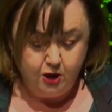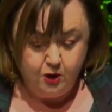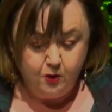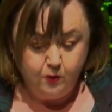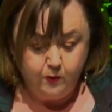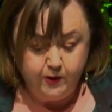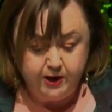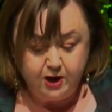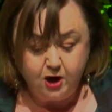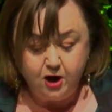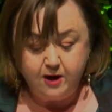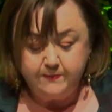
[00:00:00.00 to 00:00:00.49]

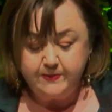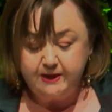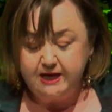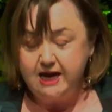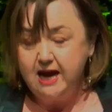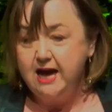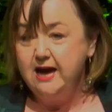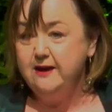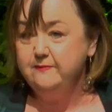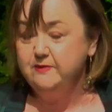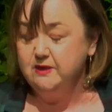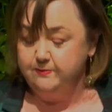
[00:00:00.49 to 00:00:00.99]
When I
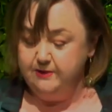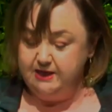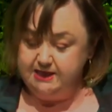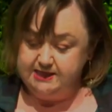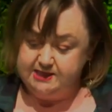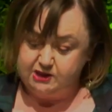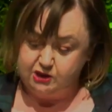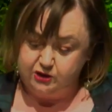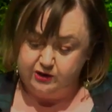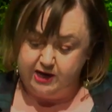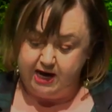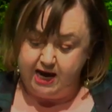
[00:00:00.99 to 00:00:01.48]
became the
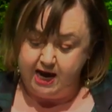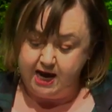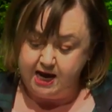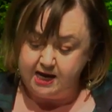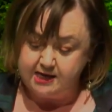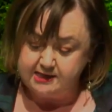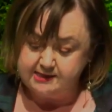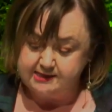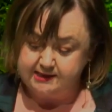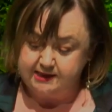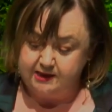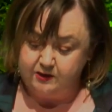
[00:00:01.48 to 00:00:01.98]
Minister of
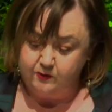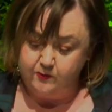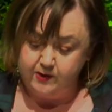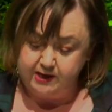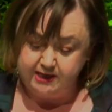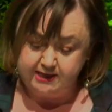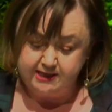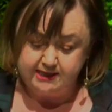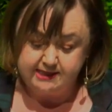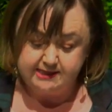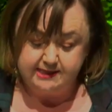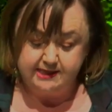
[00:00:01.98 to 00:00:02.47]
Housing, one
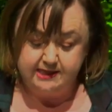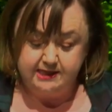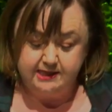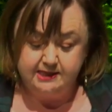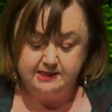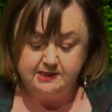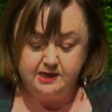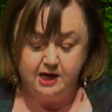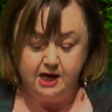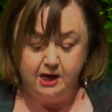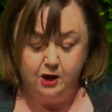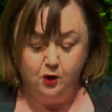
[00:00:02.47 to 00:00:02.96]
of the
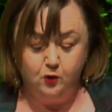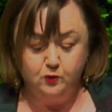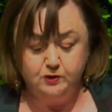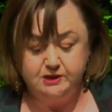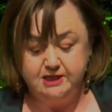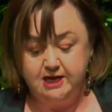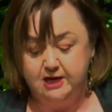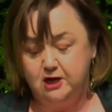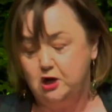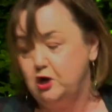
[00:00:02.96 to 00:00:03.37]
settings I looked at